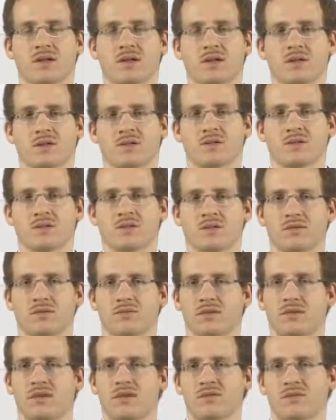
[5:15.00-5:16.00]
So you
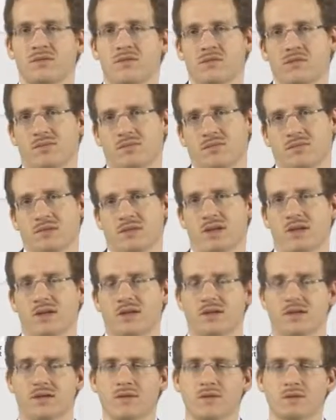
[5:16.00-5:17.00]
need to
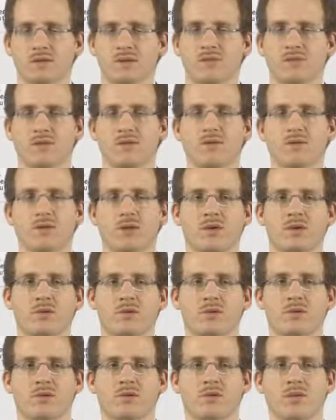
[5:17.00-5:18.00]
take different
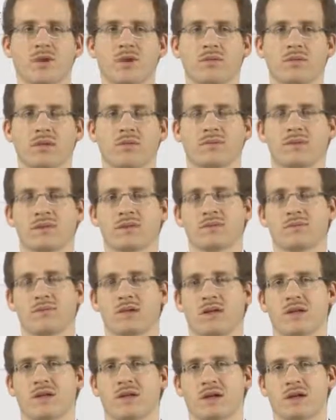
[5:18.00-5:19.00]
viewpoints on the problem. This
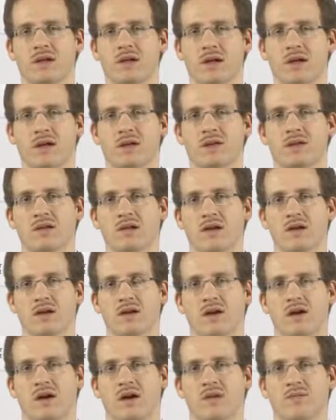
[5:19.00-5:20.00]
may, again,
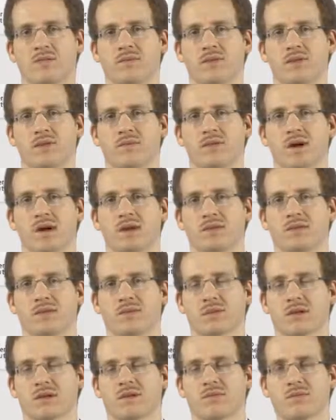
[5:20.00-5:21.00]
demand
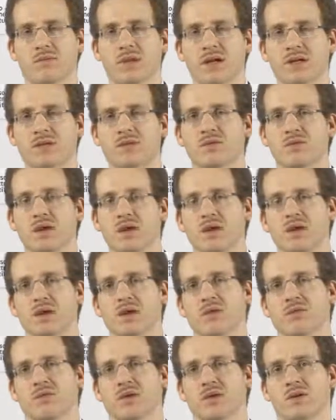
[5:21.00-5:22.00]
some kind of
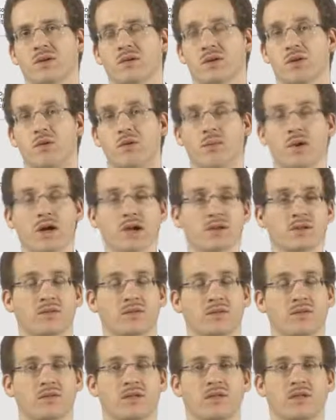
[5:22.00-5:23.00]
backtracking where you go back
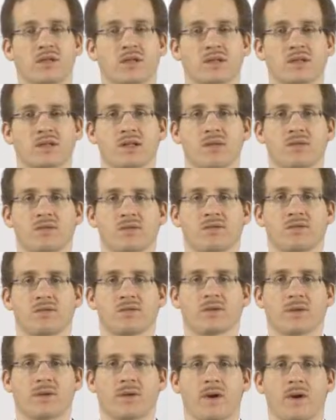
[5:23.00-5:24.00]
to an earlier step if you
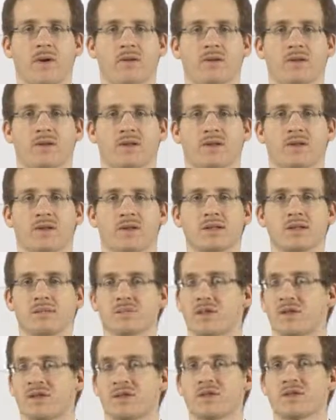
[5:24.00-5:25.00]
figure out that this
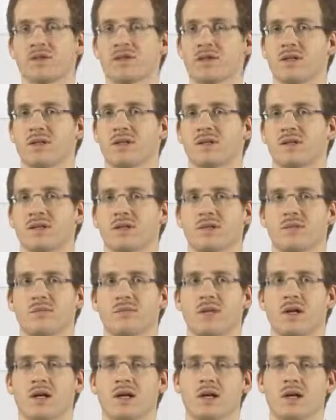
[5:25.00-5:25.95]
partitioning scheme